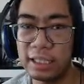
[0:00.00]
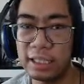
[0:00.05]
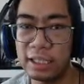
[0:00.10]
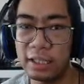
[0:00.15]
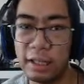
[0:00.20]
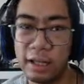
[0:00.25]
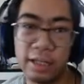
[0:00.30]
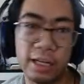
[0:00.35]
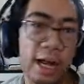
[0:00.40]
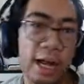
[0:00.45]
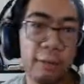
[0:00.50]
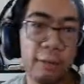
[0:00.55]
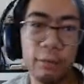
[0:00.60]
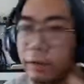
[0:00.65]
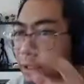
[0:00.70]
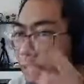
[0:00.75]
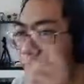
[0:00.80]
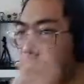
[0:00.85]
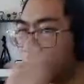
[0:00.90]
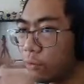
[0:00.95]
Like I'm
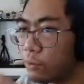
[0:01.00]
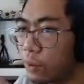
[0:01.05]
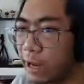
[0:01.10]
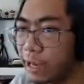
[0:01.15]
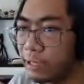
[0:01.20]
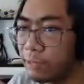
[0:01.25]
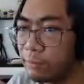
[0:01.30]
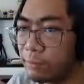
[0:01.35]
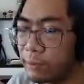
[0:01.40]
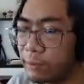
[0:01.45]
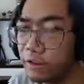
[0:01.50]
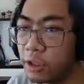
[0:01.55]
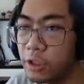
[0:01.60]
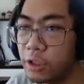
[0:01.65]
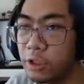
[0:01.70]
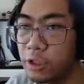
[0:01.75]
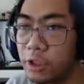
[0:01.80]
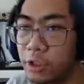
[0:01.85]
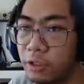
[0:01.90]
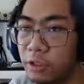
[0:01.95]
looking to the right, but to
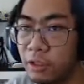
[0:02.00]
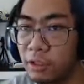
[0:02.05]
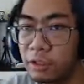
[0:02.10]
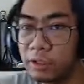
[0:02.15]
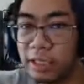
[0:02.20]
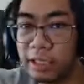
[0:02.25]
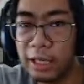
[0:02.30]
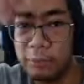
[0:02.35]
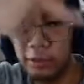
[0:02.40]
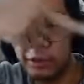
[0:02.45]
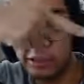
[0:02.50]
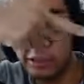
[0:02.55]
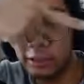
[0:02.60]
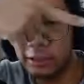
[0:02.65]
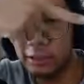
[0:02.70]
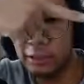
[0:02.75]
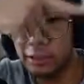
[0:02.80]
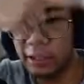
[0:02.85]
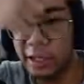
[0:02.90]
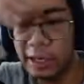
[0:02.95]
you it looks like I'm looking to
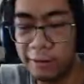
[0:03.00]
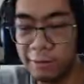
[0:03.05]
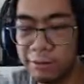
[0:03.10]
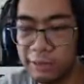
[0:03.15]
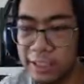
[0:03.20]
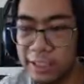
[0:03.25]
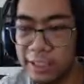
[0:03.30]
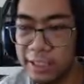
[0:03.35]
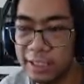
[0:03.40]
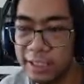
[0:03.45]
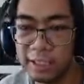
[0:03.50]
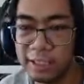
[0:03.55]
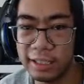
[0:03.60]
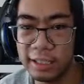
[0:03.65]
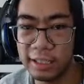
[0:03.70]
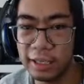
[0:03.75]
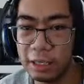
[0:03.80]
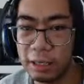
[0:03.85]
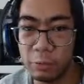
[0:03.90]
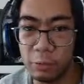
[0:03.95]
the left.
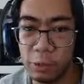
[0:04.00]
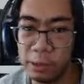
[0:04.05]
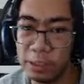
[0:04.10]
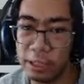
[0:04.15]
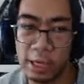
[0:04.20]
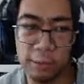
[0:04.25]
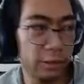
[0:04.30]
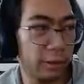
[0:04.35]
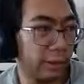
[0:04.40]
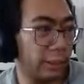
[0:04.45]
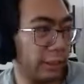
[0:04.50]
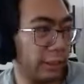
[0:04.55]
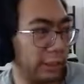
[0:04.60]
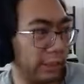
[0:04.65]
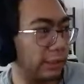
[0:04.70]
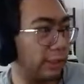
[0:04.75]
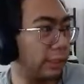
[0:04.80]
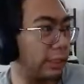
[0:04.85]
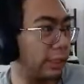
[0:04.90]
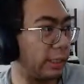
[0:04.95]
When I'm looking to
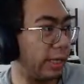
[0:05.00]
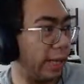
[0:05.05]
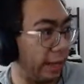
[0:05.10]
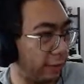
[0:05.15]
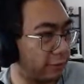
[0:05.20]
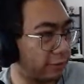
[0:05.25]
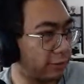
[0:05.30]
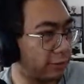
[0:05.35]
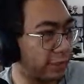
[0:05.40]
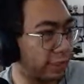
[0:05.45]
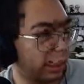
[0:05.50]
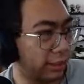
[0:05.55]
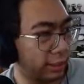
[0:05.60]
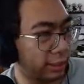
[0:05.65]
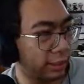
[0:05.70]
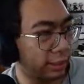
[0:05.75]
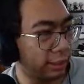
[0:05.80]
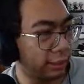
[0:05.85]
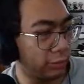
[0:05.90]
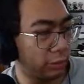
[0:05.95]
the left,
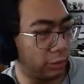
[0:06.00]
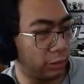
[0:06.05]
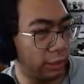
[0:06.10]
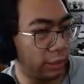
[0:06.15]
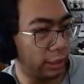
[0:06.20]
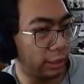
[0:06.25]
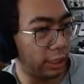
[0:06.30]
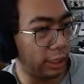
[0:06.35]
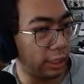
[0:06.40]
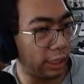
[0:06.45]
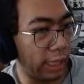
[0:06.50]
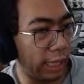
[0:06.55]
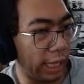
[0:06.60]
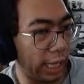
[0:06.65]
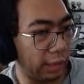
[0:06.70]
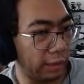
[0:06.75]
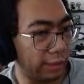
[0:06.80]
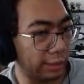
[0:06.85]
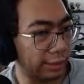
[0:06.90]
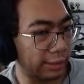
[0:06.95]
it
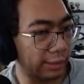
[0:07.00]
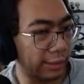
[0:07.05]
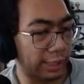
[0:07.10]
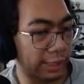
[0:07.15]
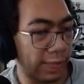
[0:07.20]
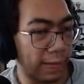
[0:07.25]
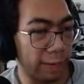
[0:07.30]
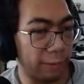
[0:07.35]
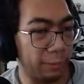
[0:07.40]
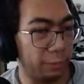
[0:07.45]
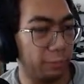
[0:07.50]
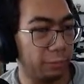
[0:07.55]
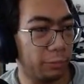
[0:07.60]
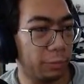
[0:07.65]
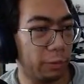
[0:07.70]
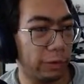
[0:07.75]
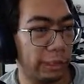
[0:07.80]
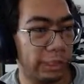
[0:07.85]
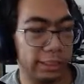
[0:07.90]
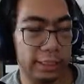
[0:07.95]
looks like I'm
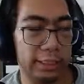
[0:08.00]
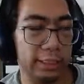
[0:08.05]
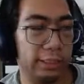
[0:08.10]
pointing.